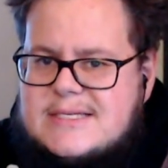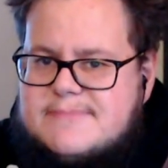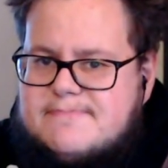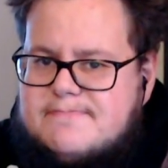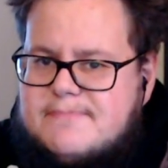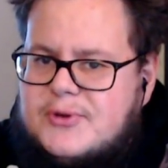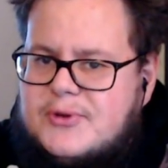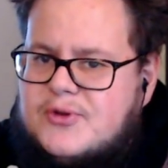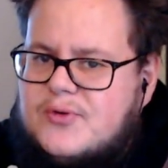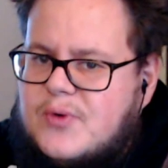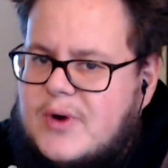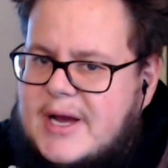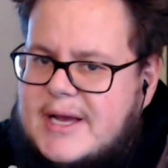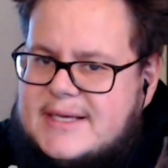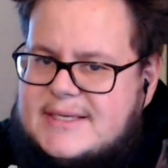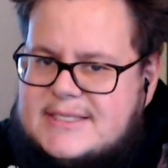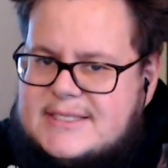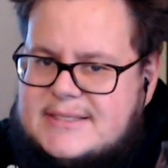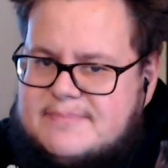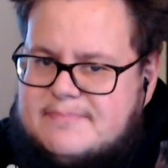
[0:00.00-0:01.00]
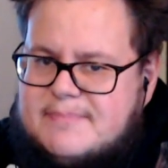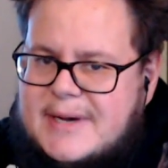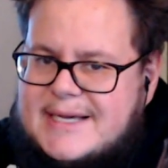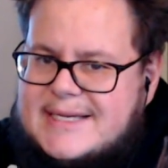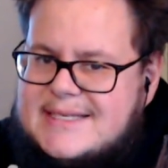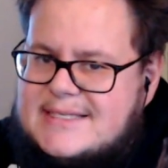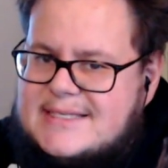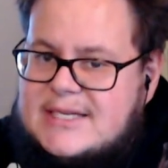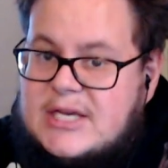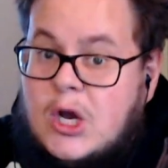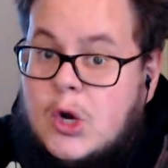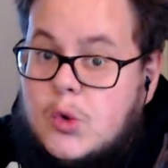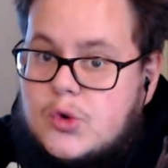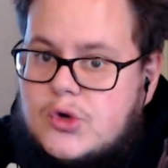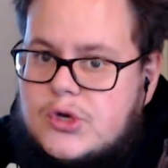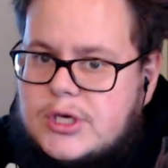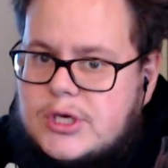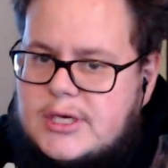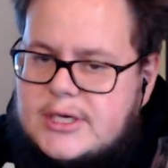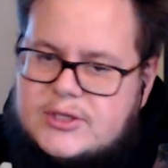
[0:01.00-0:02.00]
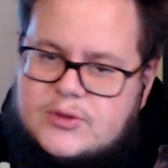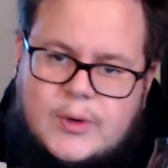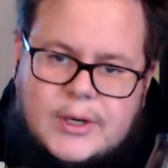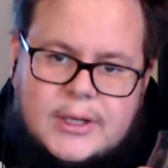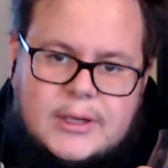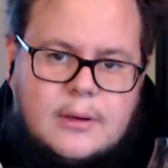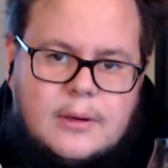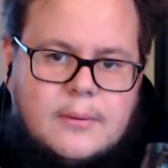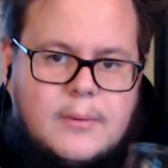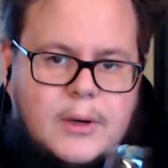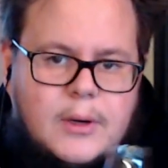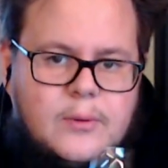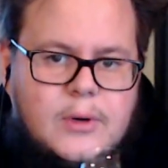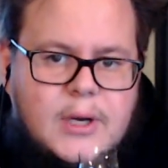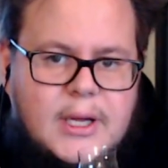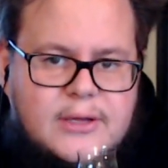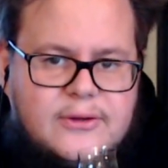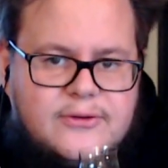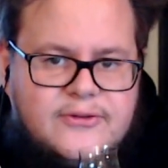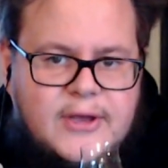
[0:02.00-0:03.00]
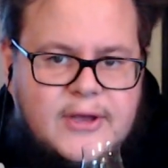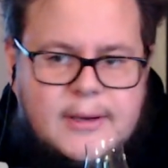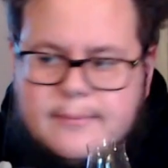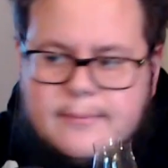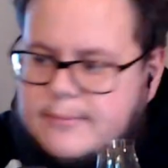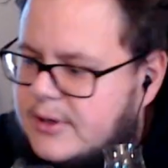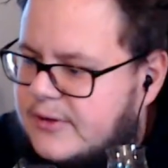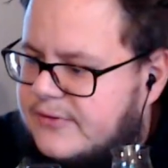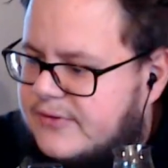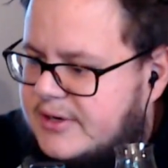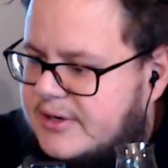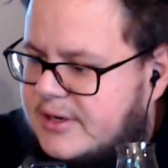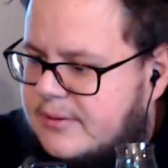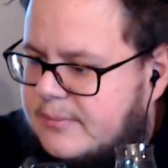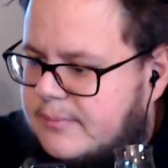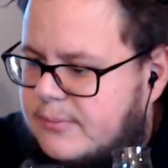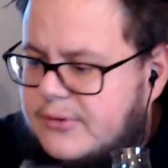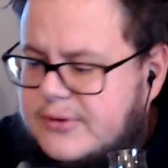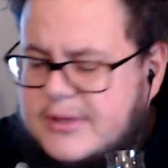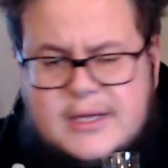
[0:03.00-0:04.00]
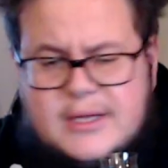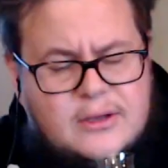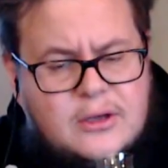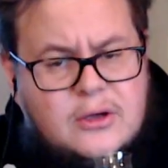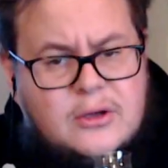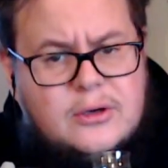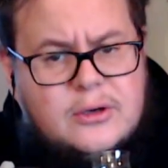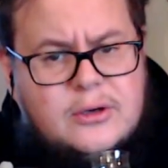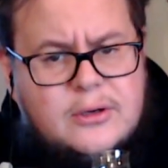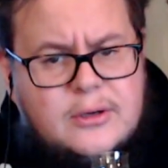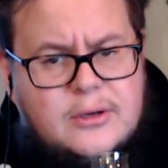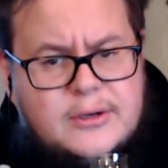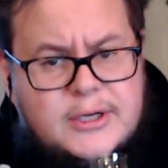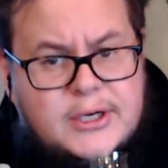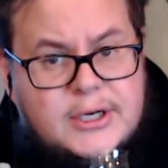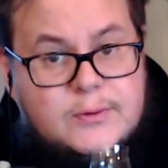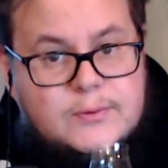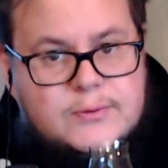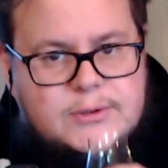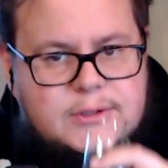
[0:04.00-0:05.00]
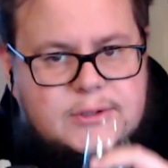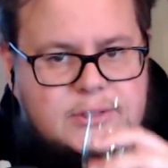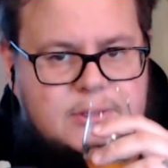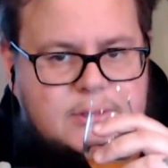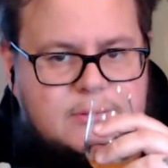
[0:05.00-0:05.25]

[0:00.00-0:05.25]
dry and spicy oak as well, I would like to say, because I didn't put that on the notes.